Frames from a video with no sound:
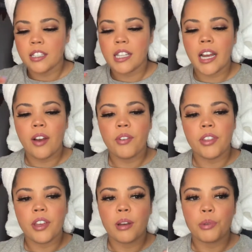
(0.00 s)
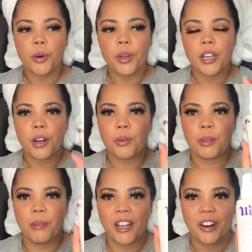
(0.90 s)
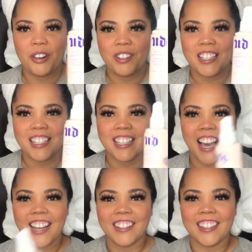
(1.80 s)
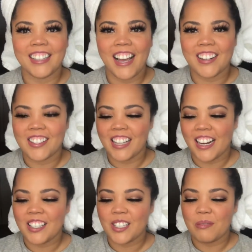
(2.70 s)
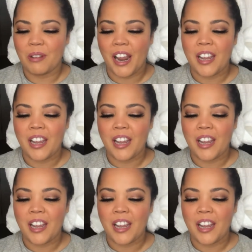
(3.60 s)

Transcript: everything, I'm going in with my Urban Decay All Nighter Setting Spray.